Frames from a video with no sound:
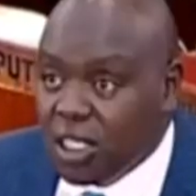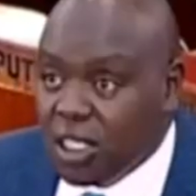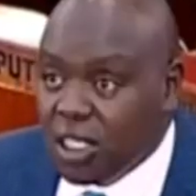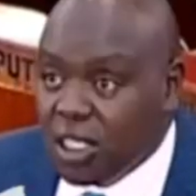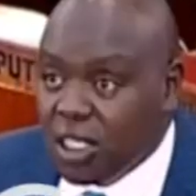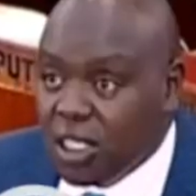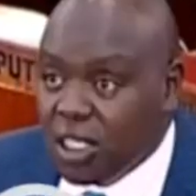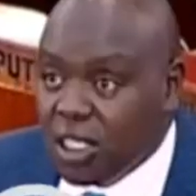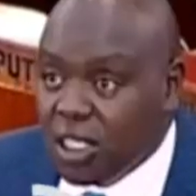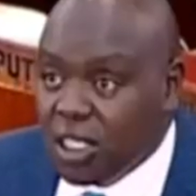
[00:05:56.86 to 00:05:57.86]

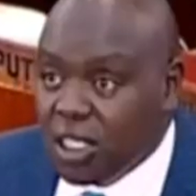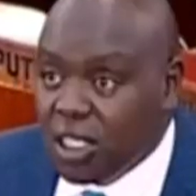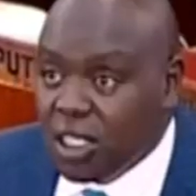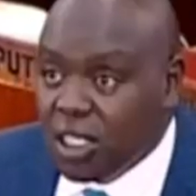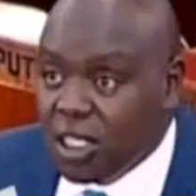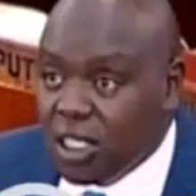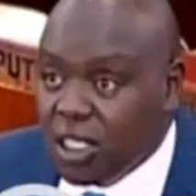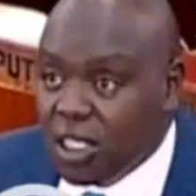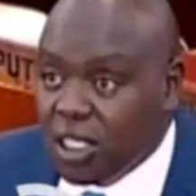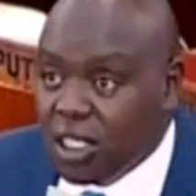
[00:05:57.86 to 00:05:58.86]

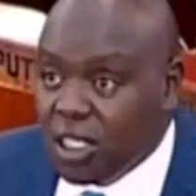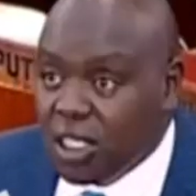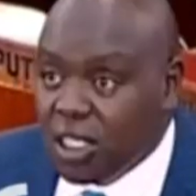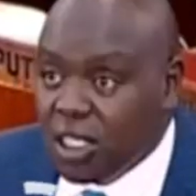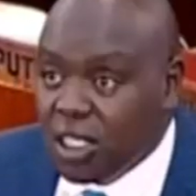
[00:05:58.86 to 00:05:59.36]
Nobody speaks.